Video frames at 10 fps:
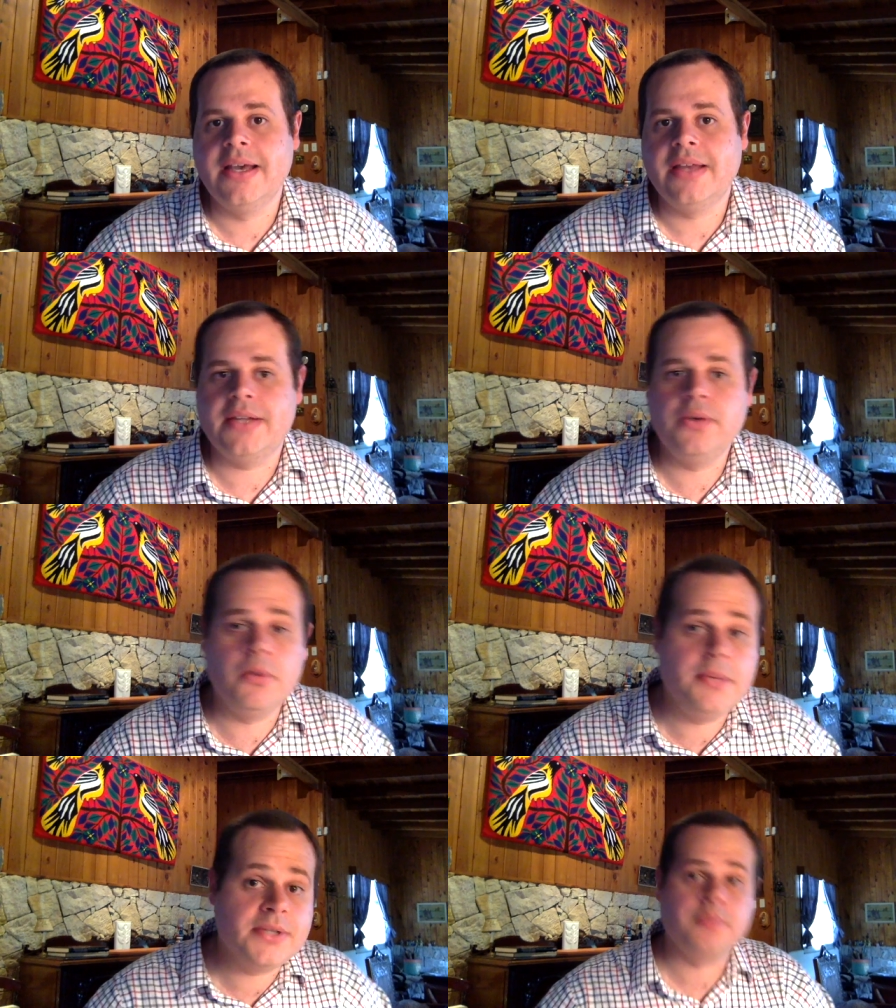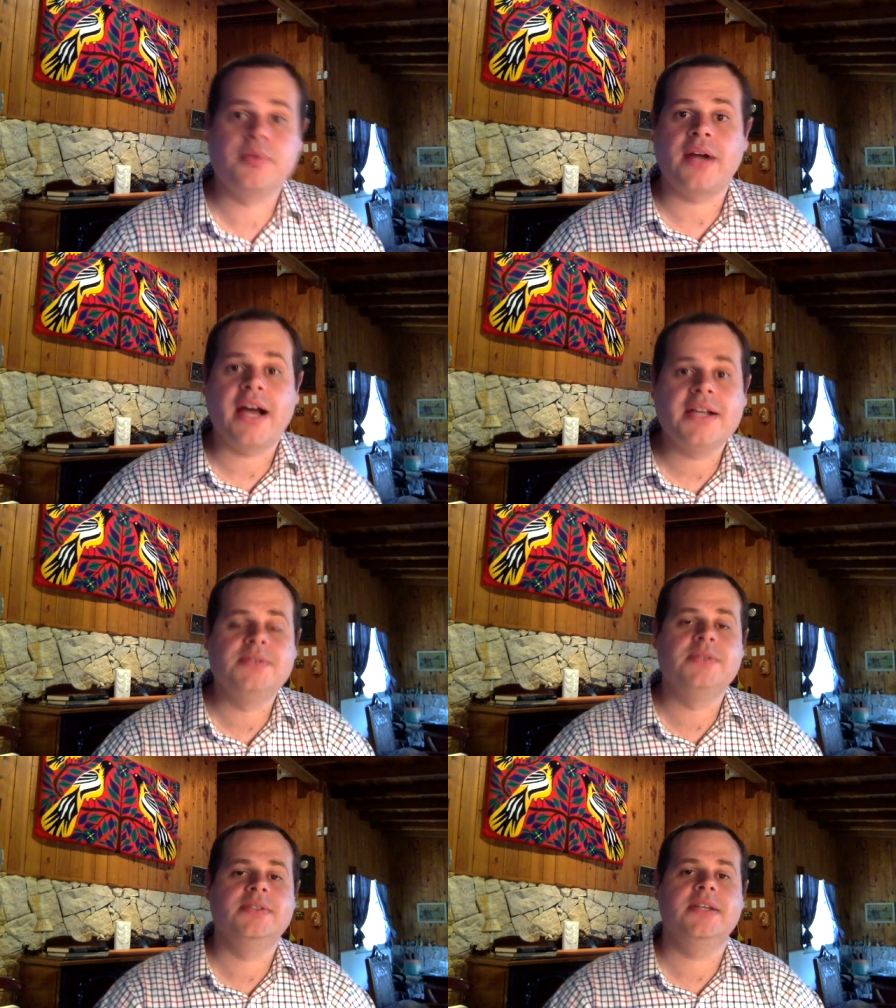then you'll be surprised
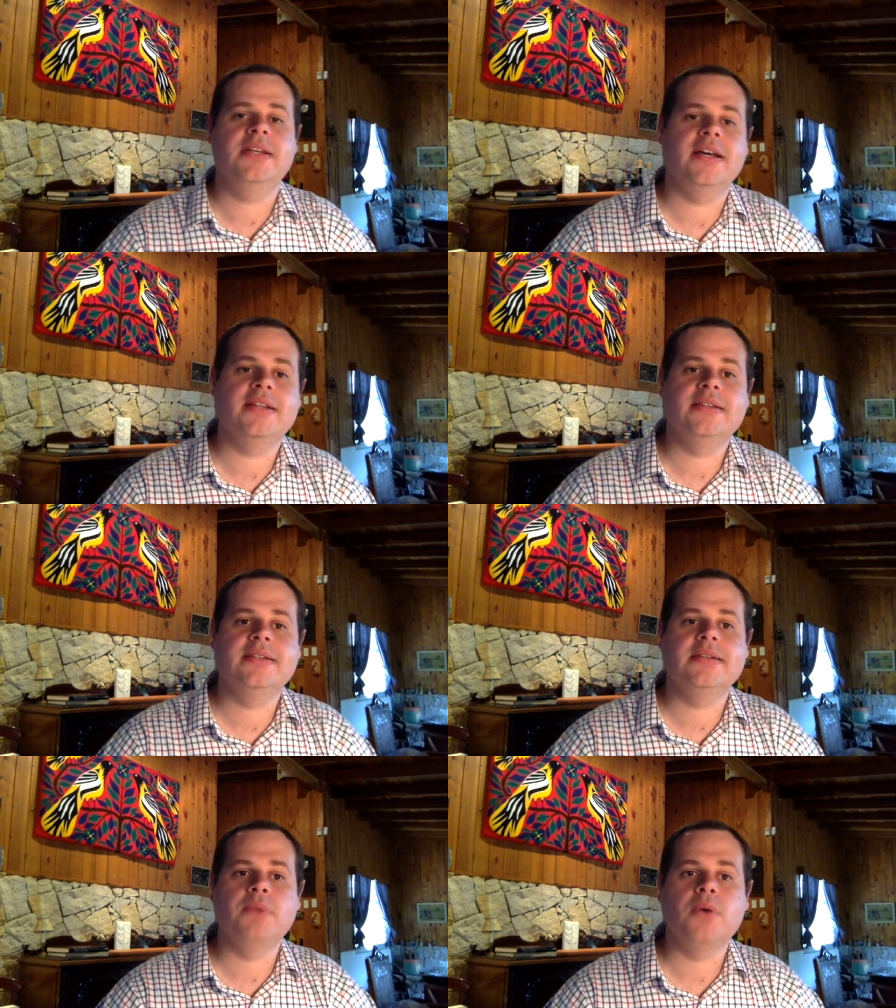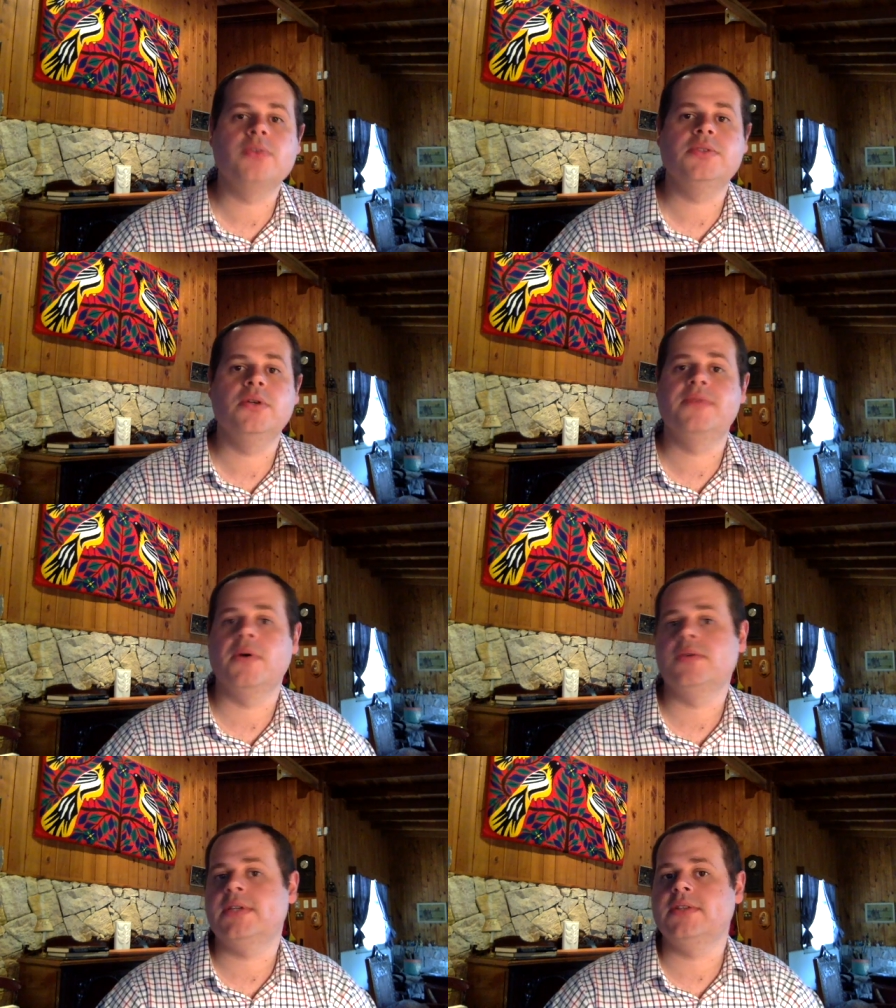to see that most
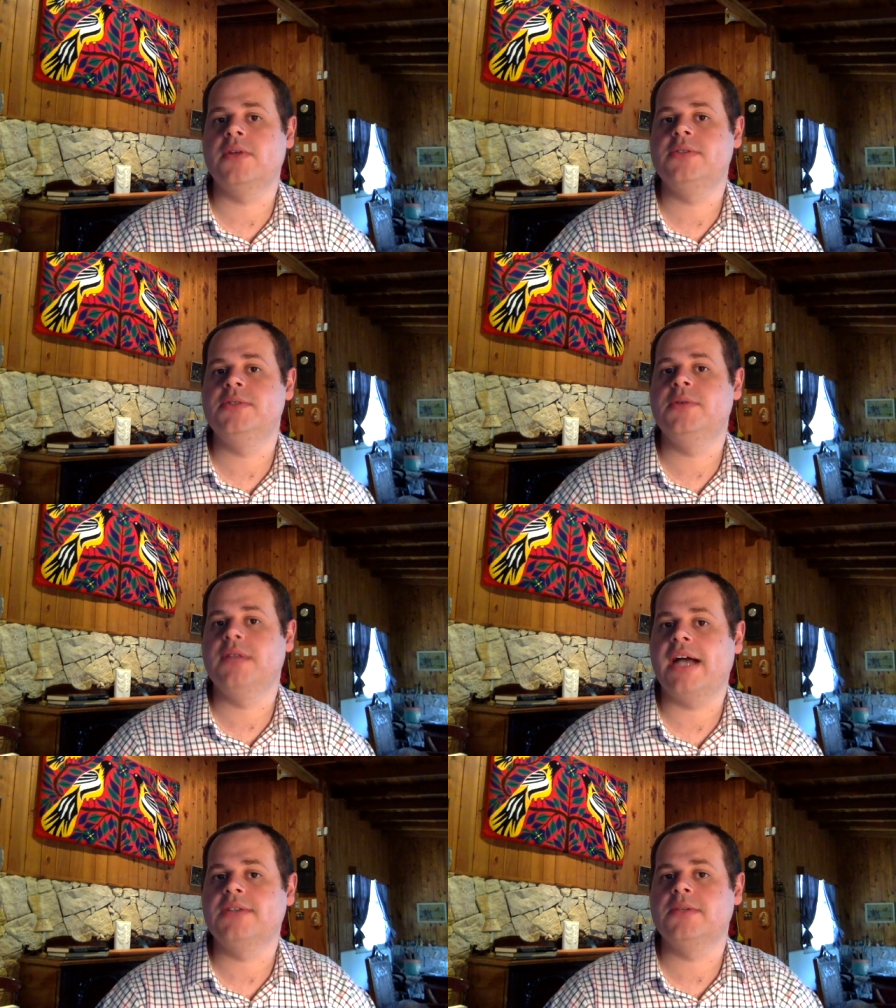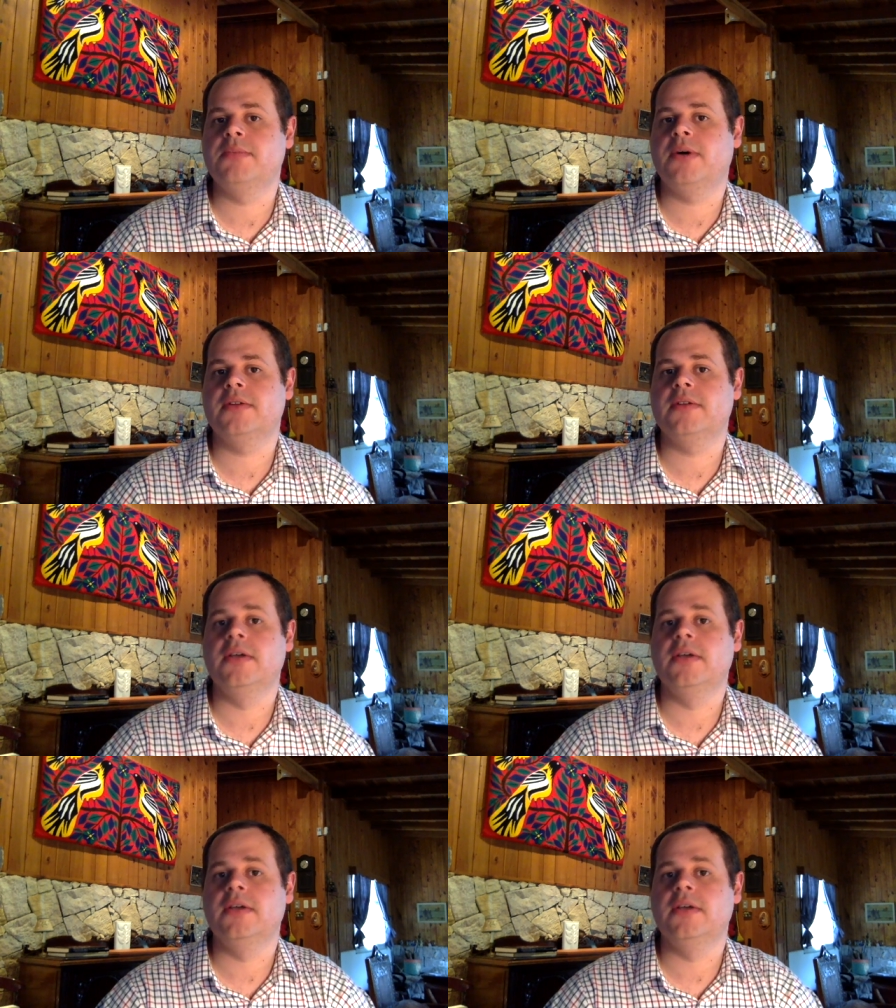UFO technology relies upon